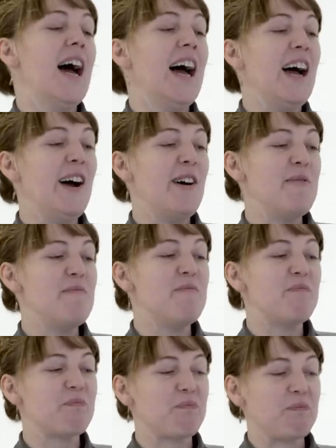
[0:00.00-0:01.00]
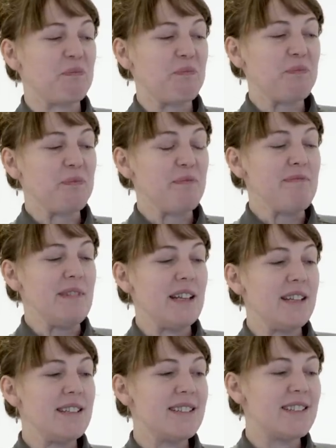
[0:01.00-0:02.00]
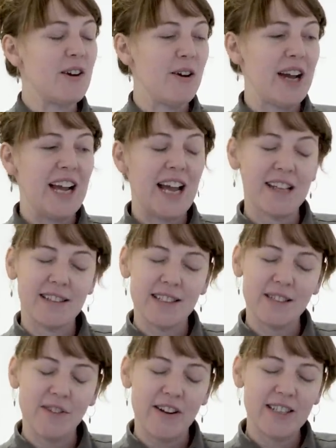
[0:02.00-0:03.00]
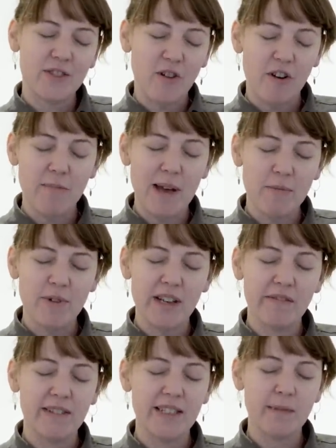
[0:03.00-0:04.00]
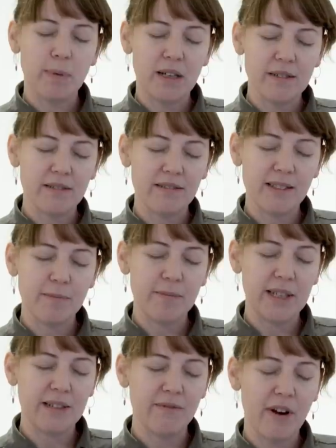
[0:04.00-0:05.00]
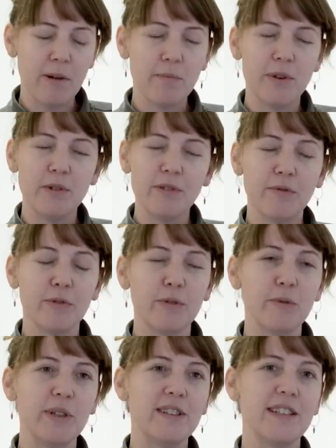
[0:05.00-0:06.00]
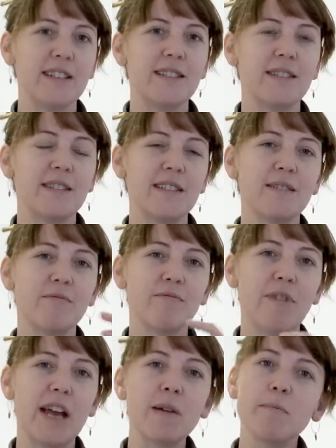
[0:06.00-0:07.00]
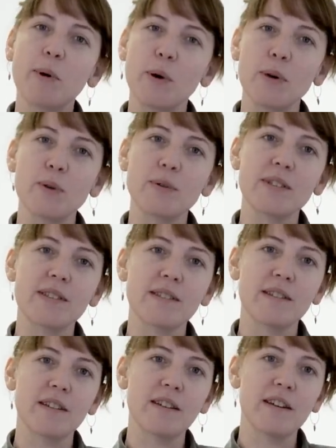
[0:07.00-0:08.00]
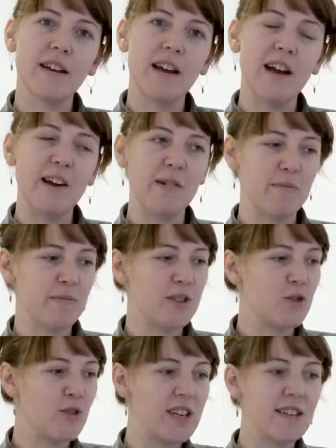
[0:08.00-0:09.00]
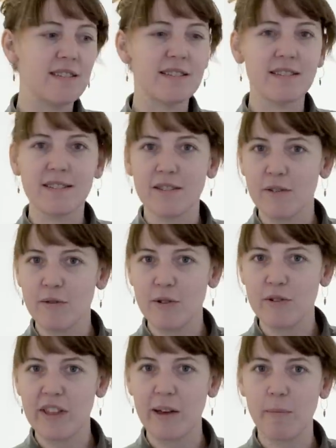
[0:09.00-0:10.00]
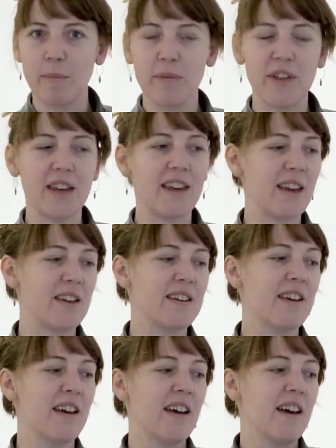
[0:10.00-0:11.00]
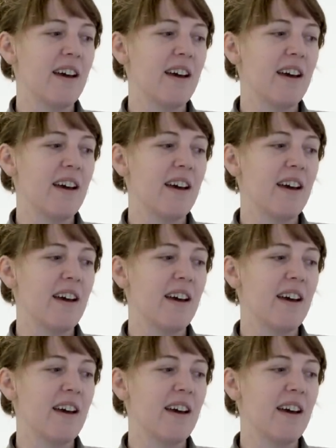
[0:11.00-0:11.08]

So I had this very strong memory of these puddles being very beautiful, with this rainbows streaks through them, thinking